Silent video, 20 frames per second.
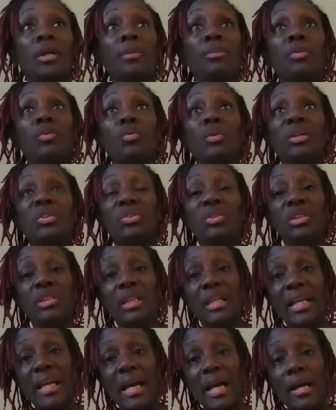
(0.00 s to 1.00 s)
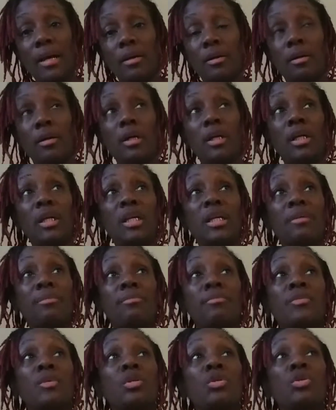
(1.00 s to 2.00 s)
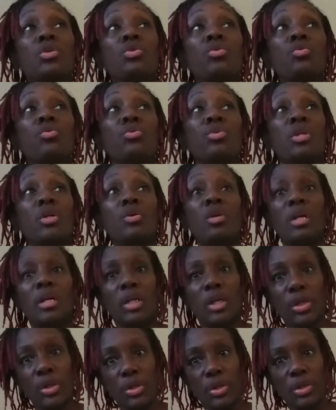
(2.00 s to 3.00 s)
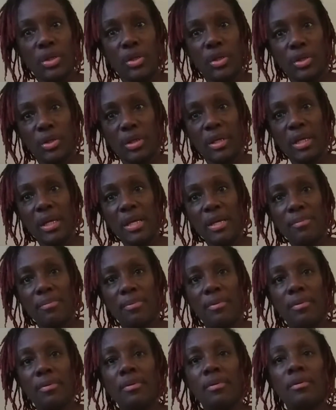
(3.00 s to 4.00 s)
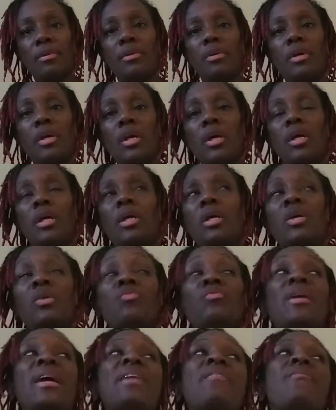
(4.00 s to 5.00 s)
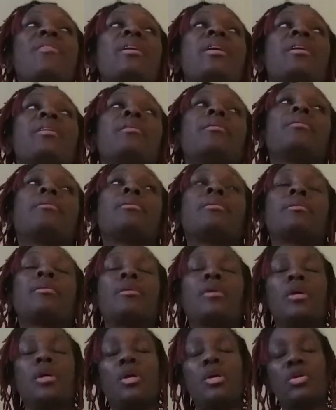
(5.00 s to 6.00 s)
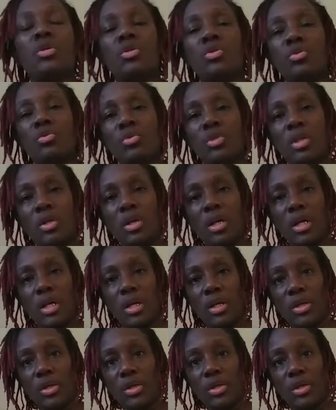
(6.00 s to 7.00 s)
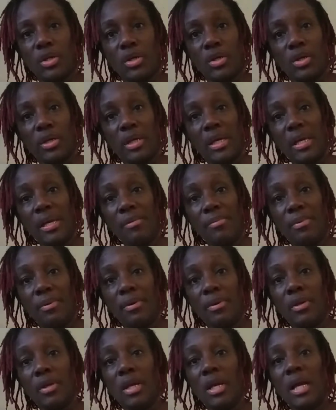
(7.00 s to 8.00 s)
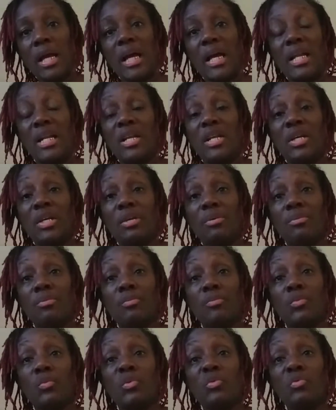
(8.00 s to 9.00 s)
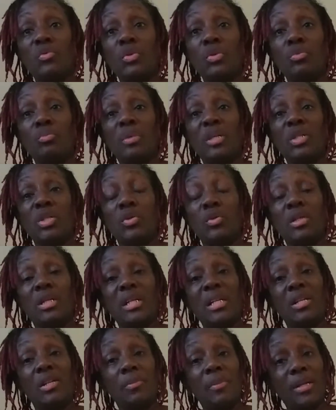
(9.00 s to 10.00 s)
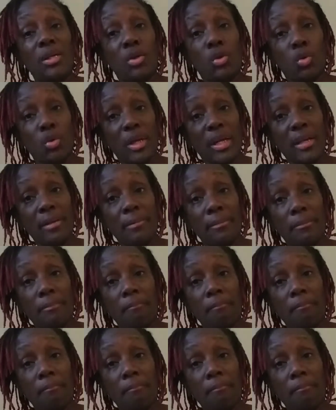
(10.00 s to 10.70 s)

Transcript: But while she's here, um, she's also got to earn her keep. Uh, Raven, she's also got to earn her keep. And um, we've do, been doing a little bit of cooking.